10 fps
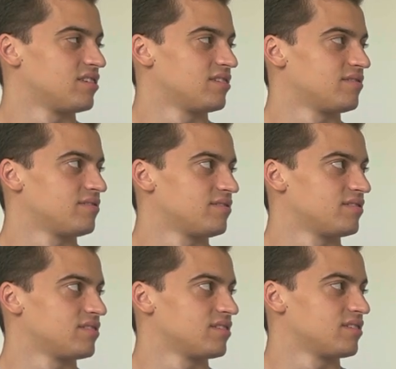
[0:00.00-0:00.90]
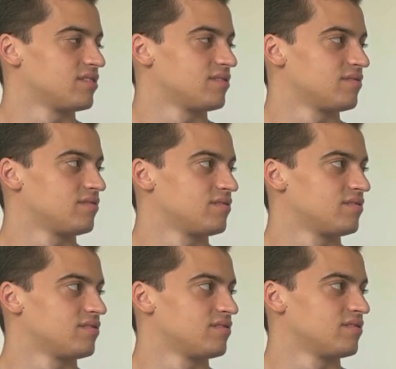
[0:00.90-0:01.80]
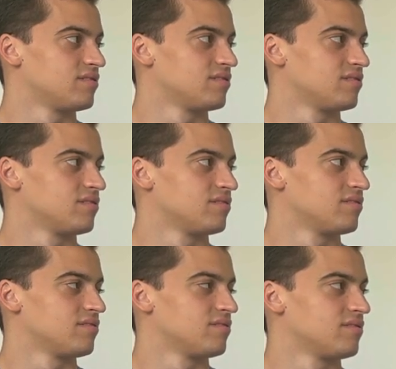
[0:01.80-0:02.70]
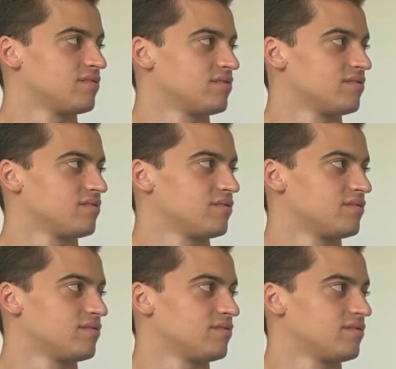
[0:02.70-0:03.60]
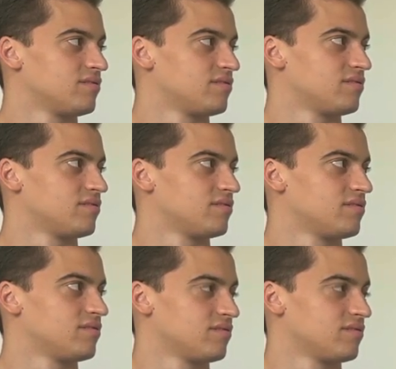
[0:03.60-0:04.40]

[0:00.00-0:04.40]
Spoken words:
(not speaking)